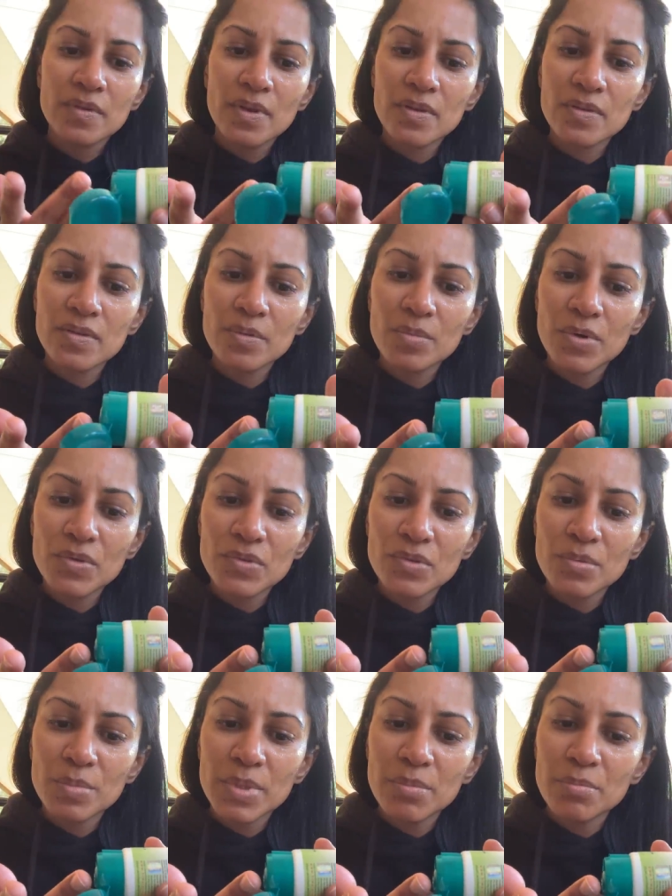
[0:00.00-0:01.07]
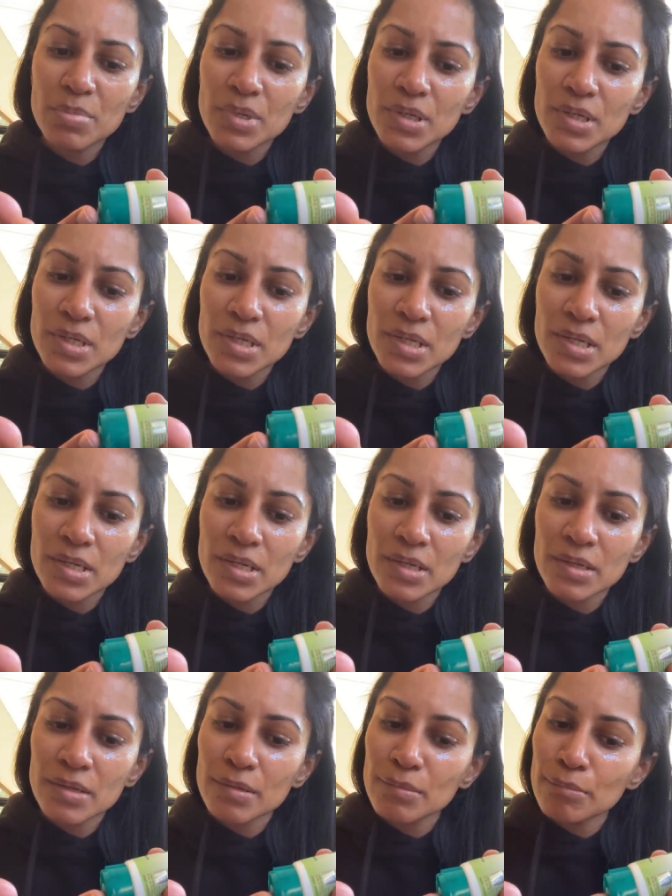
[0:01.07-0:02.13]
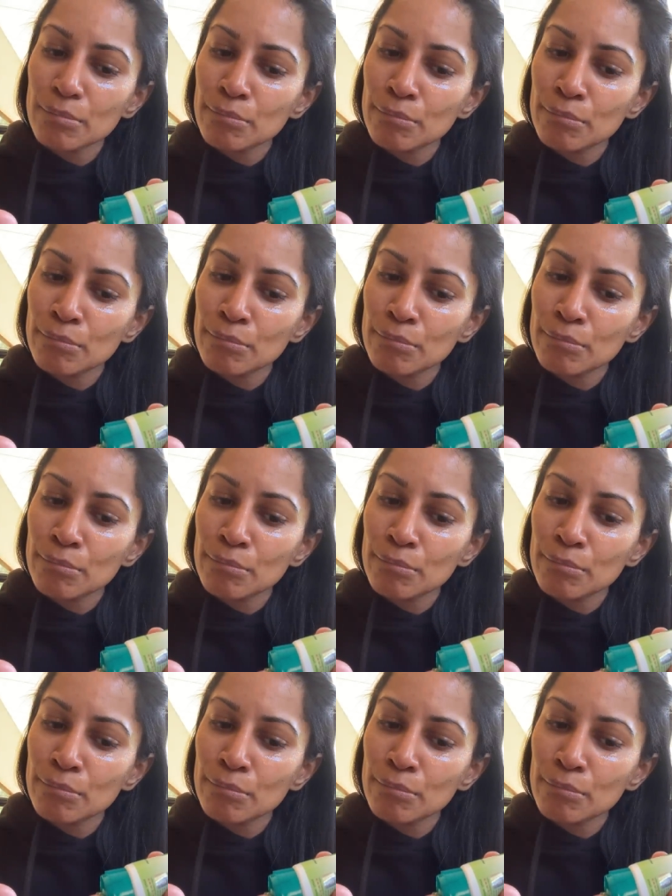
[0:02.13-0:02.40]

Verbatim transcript: that supposed to be burning?